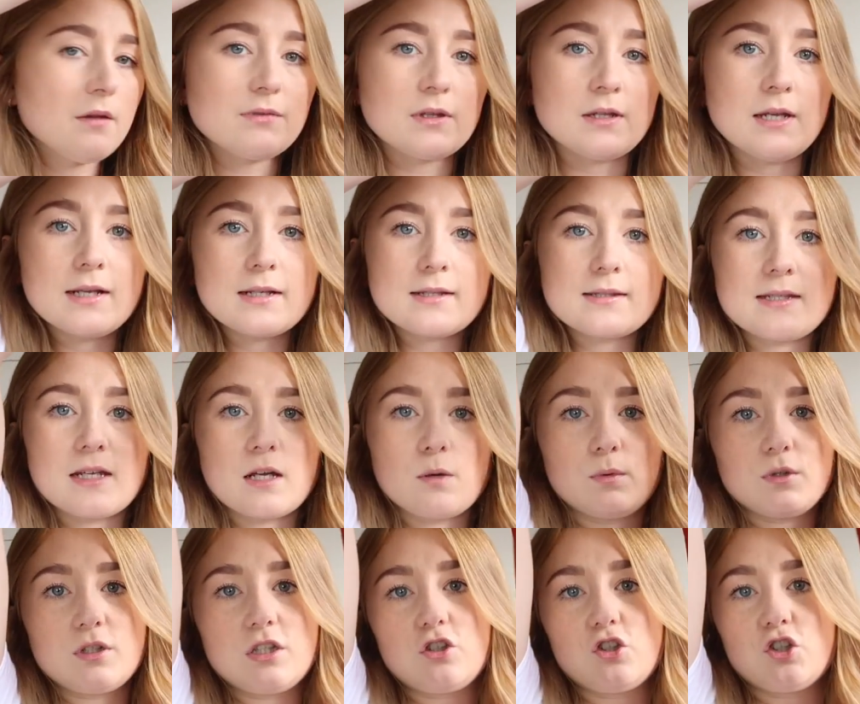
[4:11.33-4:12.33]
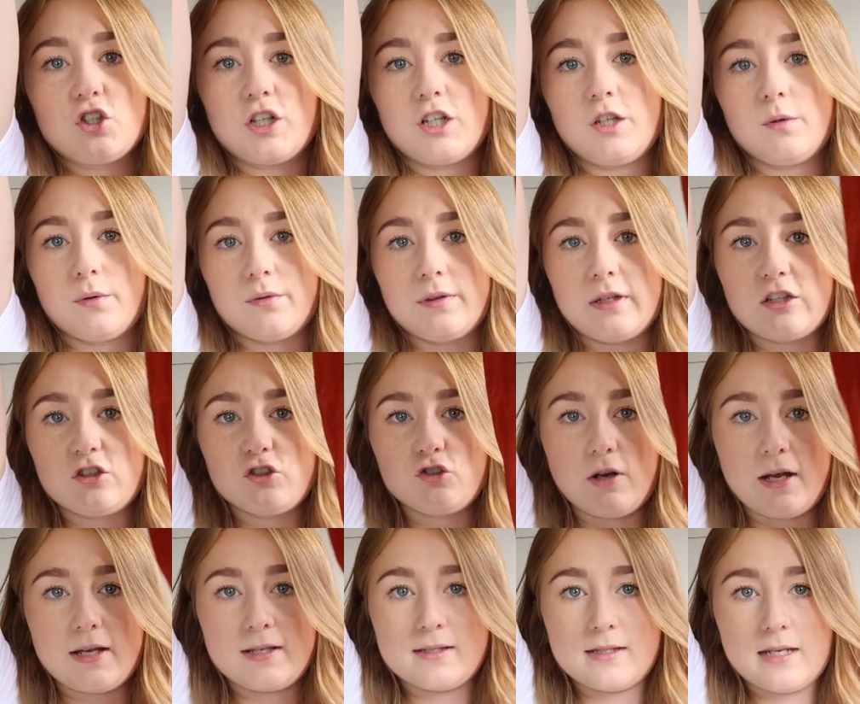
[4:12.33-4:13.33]
The next thing I wanted to show you on this
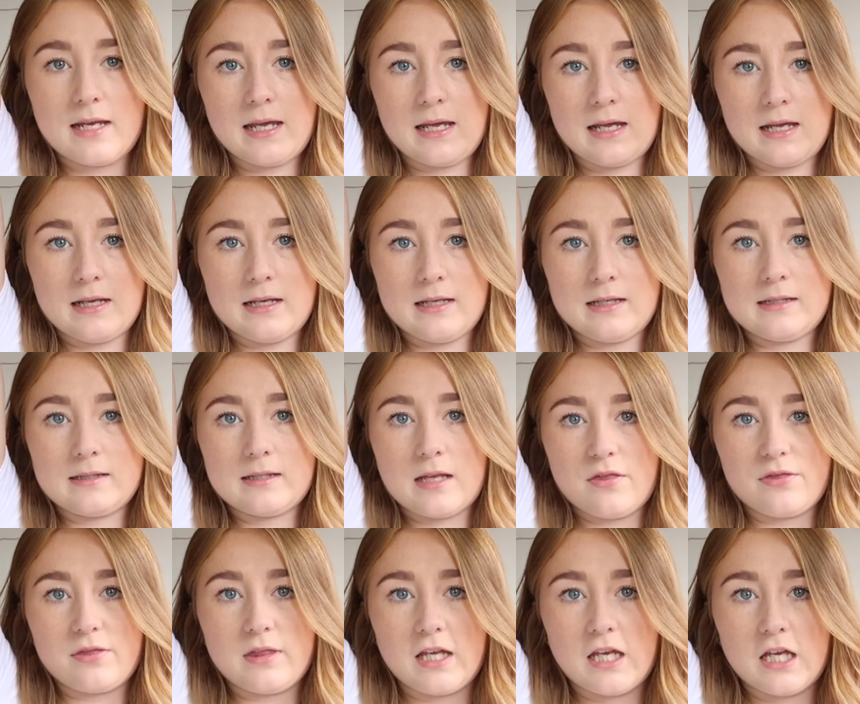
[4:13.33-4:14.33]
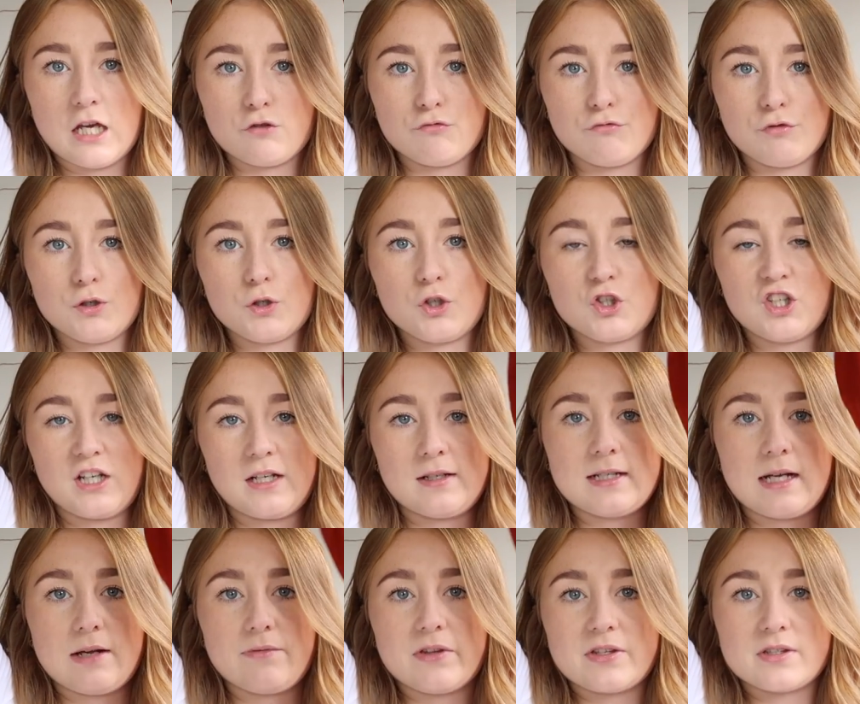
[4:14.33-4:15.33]
dress is the ruching
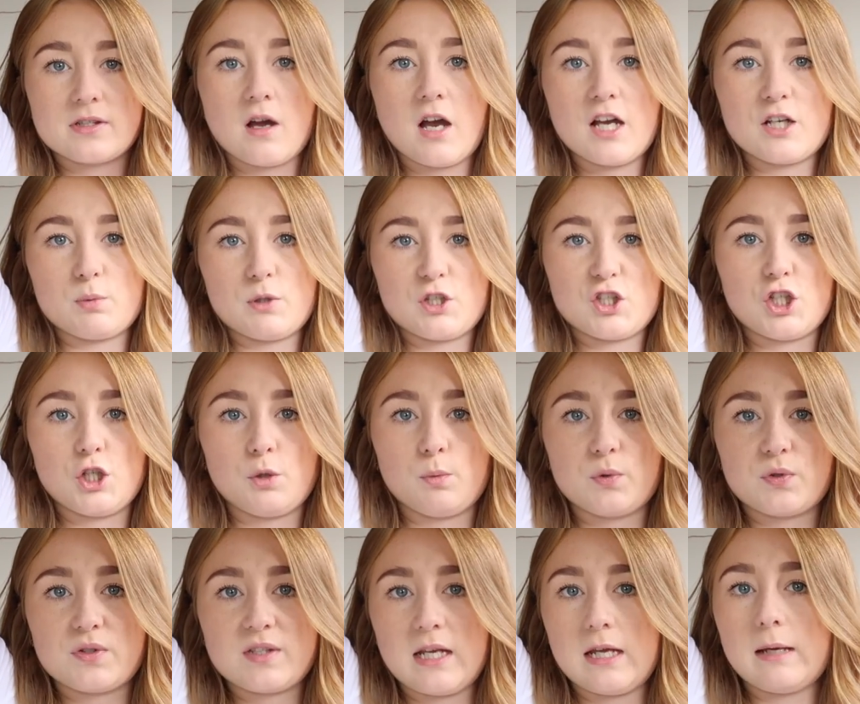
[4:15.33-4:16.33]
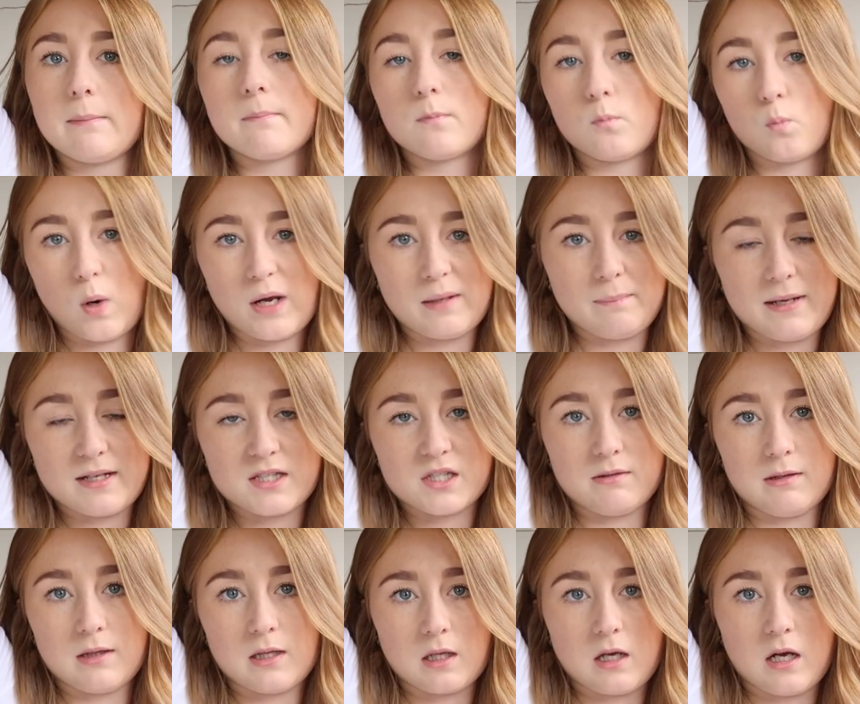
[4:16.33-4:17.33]
down the side, which you will see way
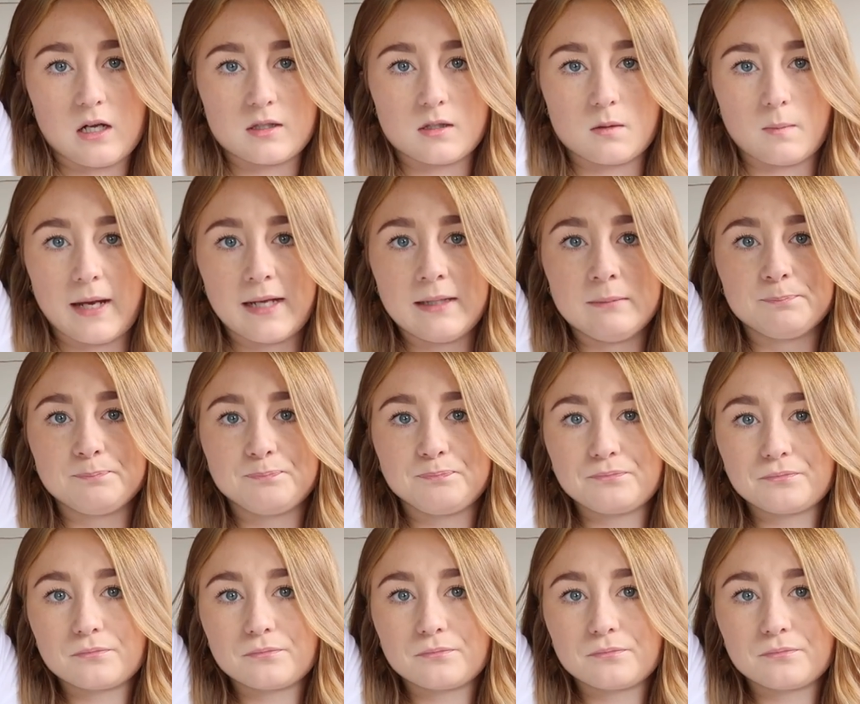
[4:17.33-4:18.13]
better in the cutaway.